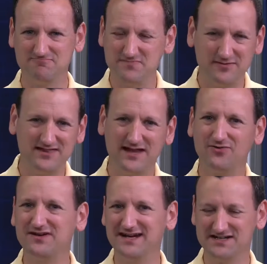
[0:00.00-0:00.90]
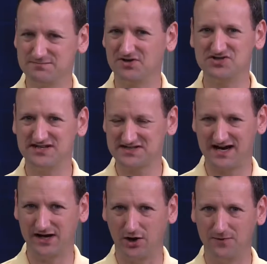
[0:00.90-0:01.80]
Maybe they don't need as much disk
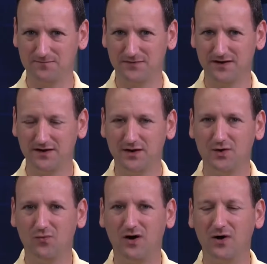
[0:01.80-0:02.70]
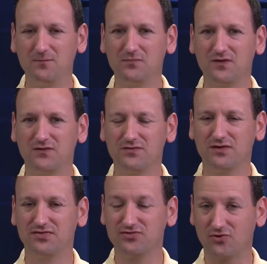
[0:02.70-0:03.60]
I/O. Well,
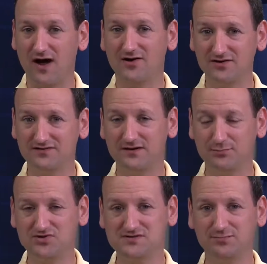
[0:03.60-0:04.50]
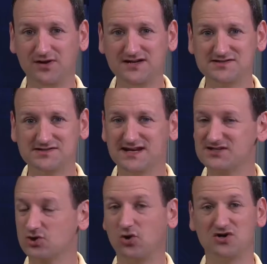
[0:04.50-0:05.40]
the throttling that it puts in place
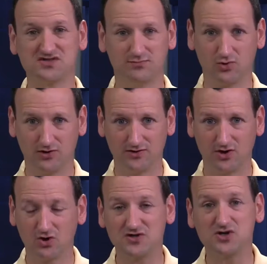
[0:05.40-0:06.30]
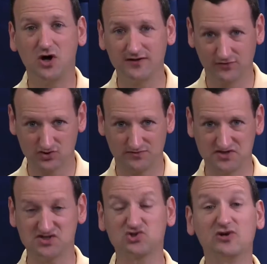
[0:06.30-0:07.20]
is across the board, across all the virtual
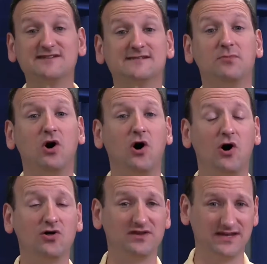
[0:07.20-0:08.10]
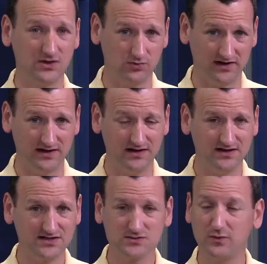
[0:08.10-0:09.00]
machines, treats them all equally.
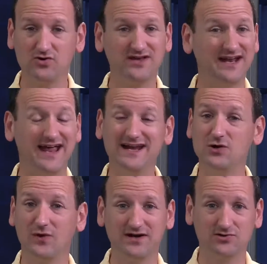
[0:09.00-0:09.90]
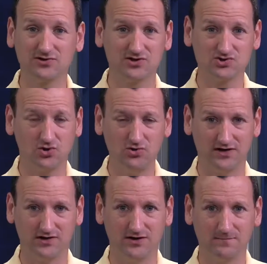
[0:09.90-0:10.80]
So we don't get any granular control
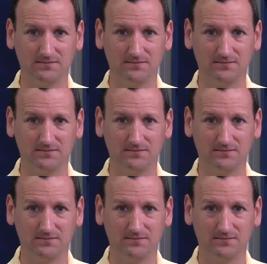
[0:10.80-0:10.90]
here.